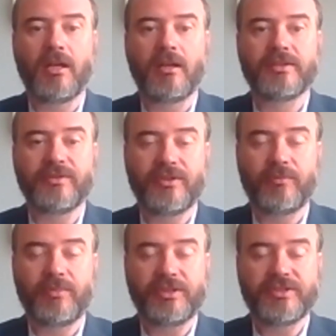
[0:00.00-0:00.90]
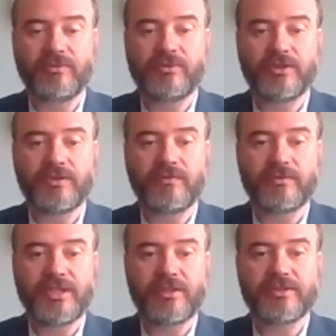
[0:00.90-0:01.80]
So there'll be solutions for
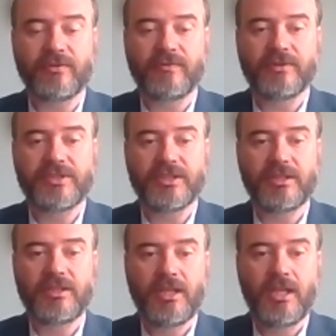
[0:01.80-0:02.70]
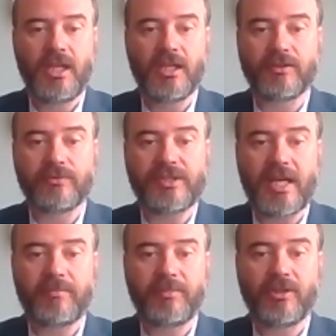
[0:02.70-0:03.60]
cell service in those
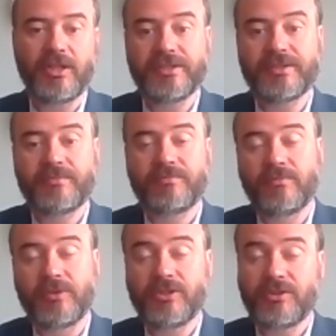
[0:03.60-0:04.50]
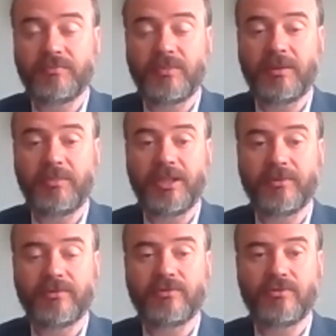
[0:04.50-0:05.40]
gap areas, which may be
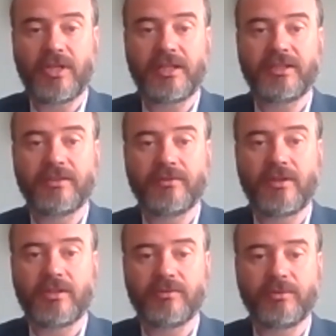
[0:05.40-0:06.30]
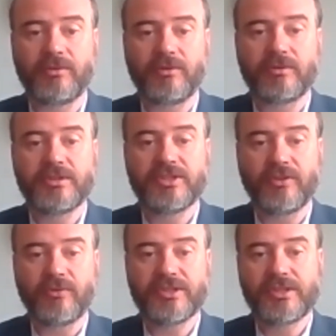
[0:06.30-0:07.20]
able to attract other entrepreneurs.
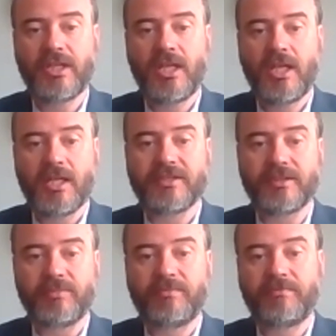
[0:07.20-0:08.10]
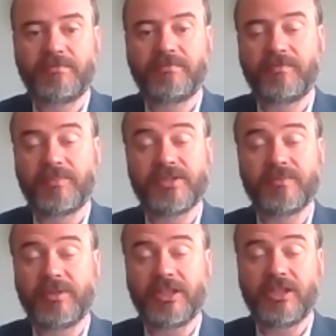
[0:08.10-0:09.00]
So it's a
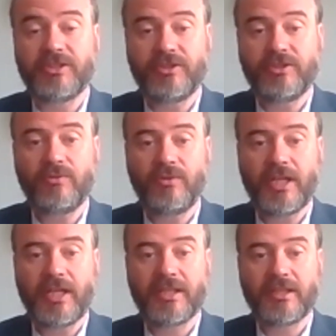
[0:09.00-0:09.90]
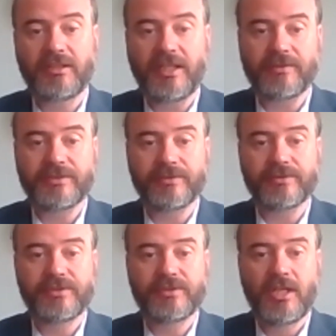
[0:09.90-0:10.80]
big issue, and
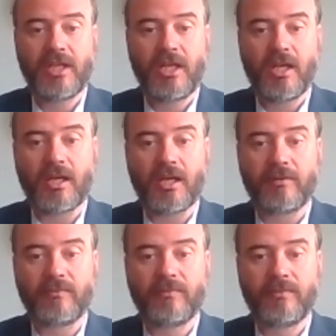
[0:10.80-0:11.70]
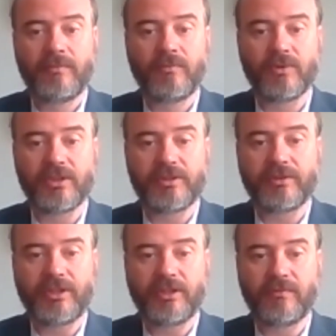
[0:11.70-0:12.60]
council's really
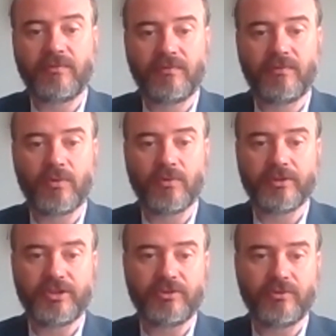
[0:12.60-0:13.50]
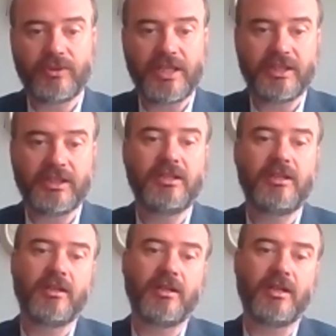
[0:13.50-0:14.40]
looking forward to getting
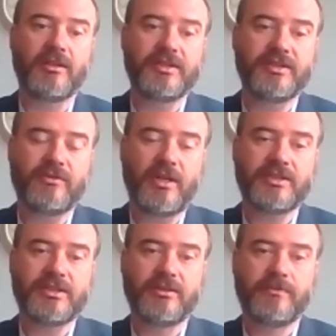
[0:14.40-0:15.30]
this addressed.